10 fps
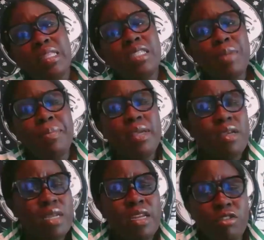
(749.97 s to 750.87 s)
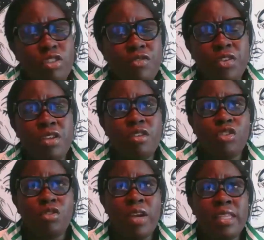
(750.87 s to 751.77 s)
this may be a good energy for you to
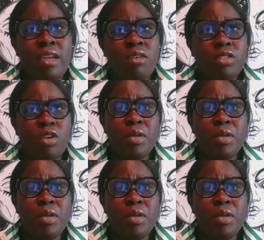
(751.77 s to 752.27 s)
try that also,